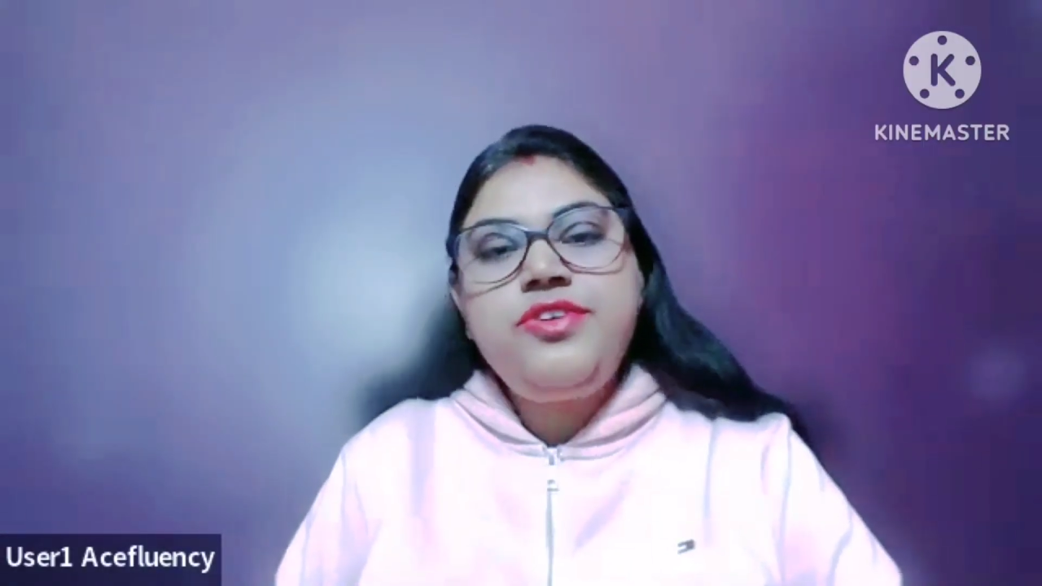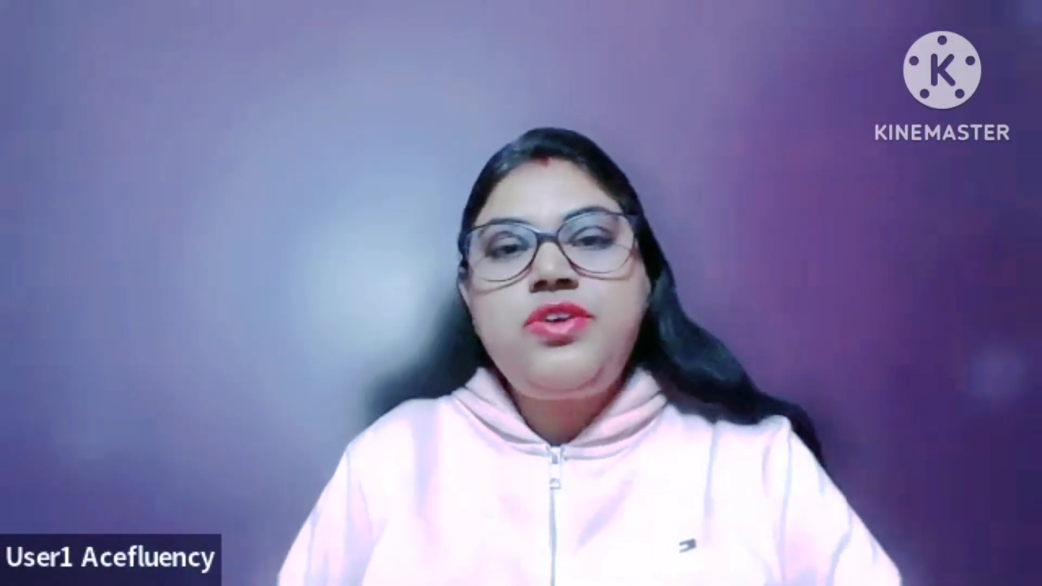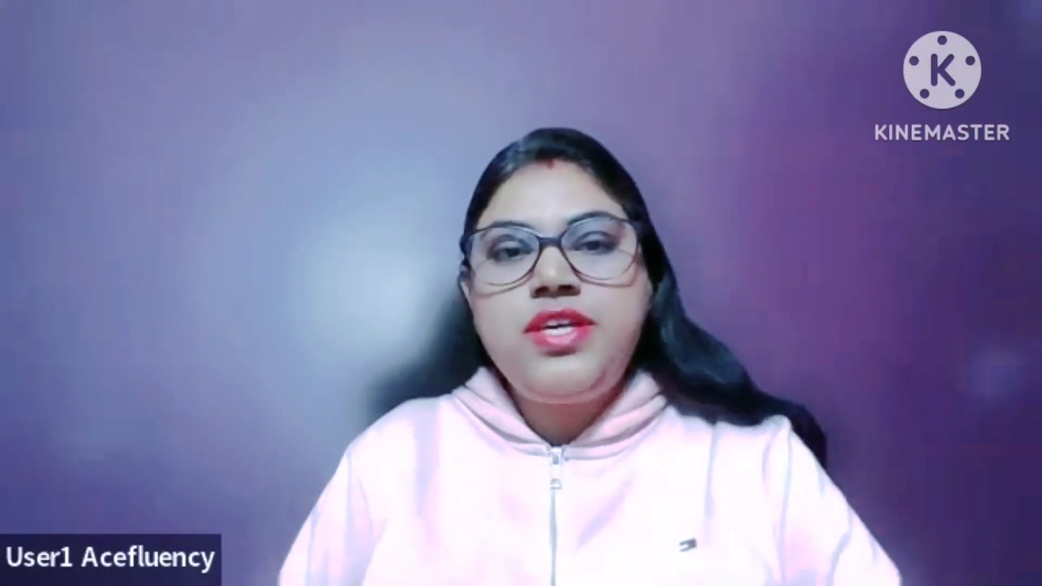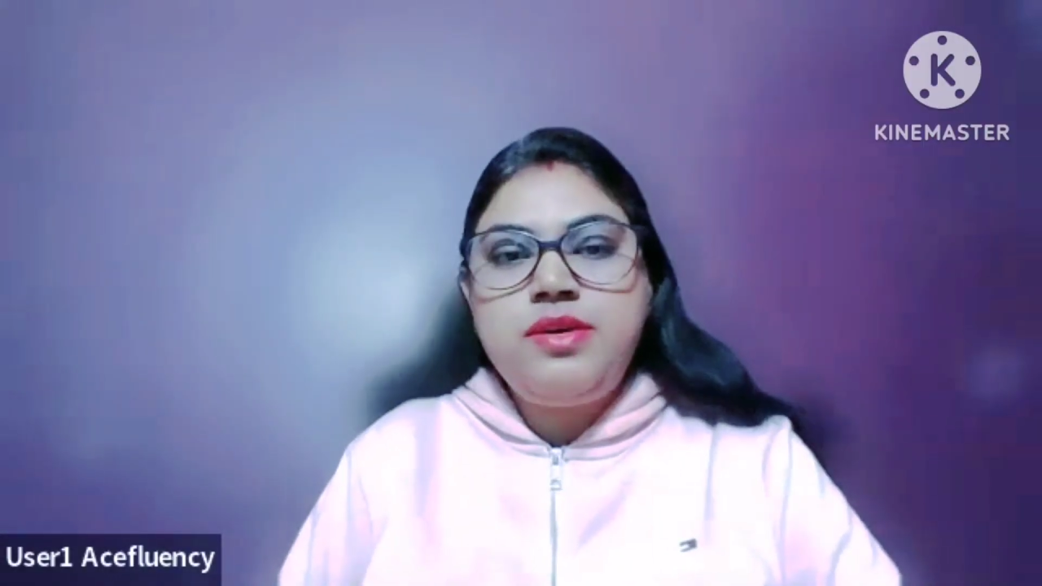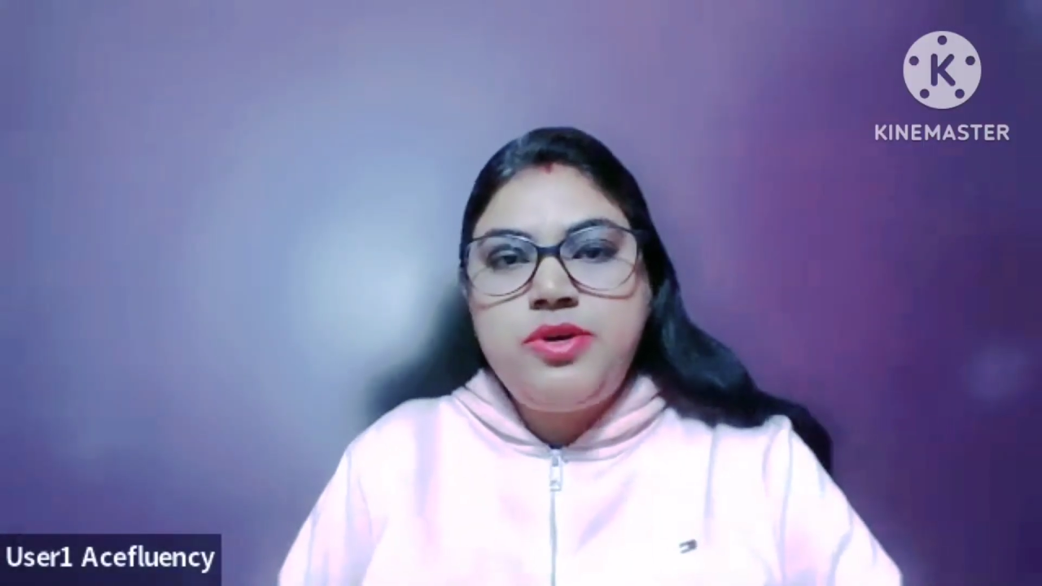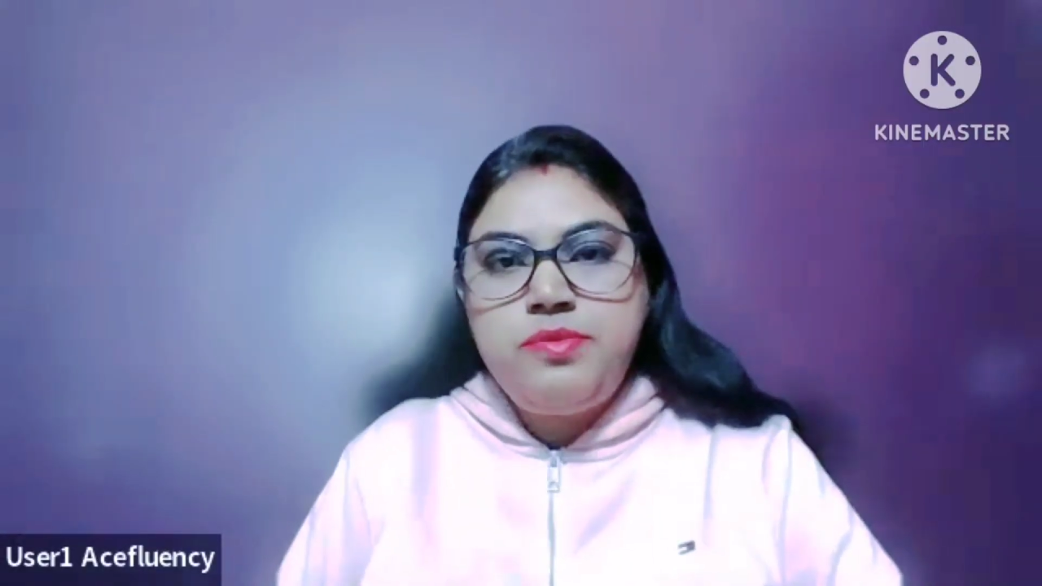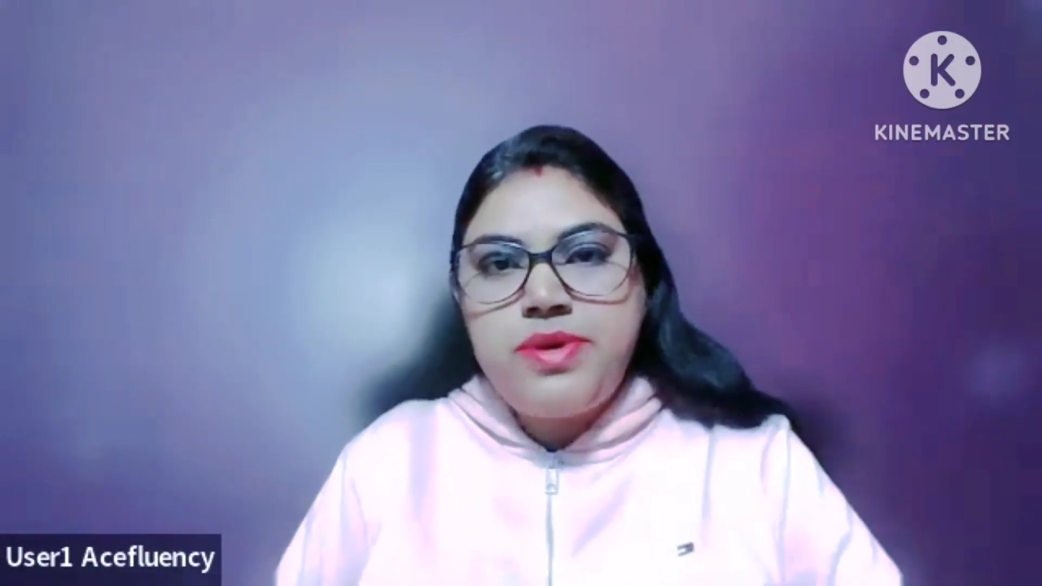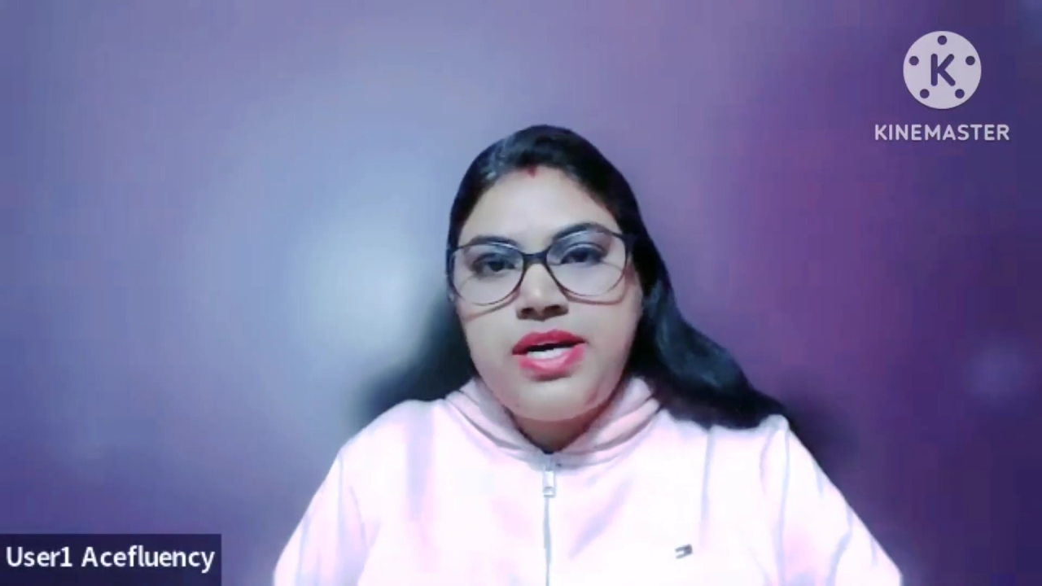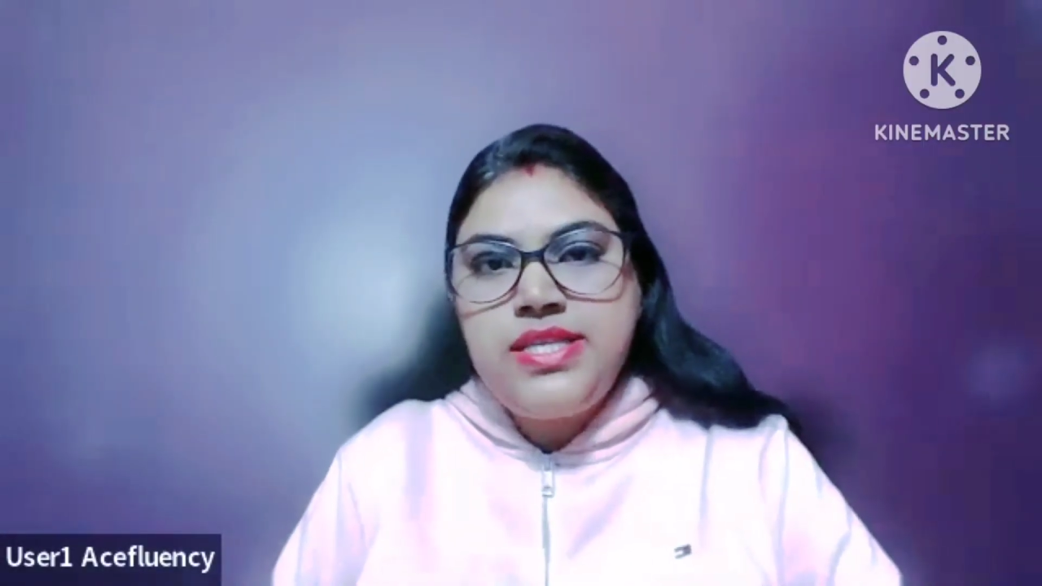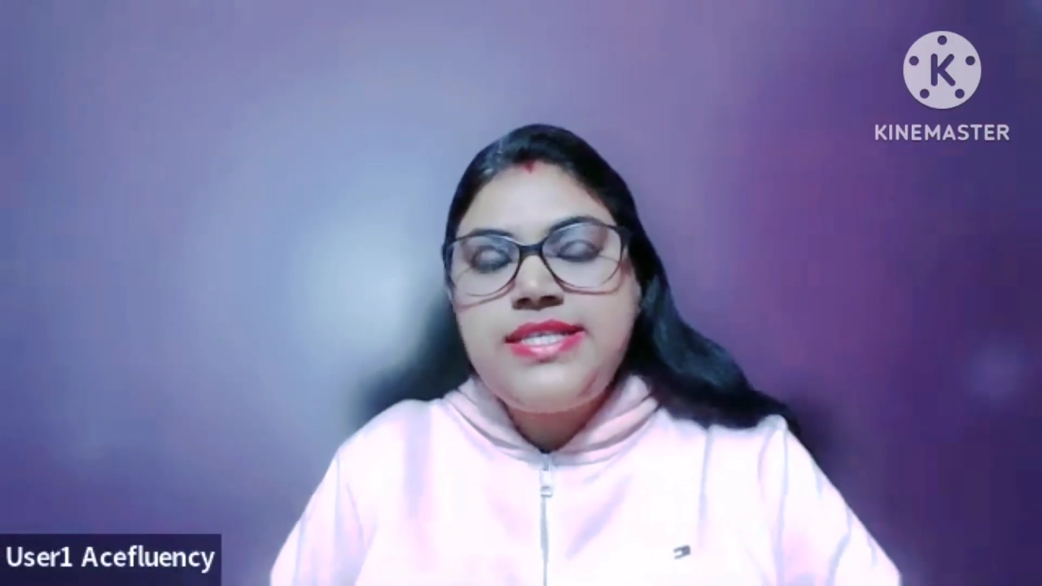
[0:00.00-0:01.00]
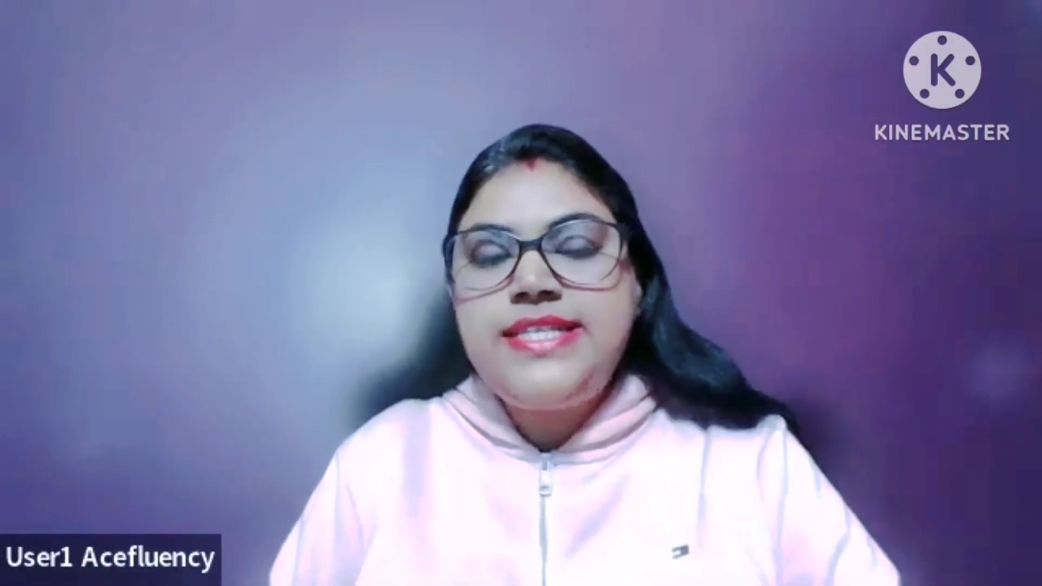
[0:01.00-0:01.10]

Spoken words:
talking about past,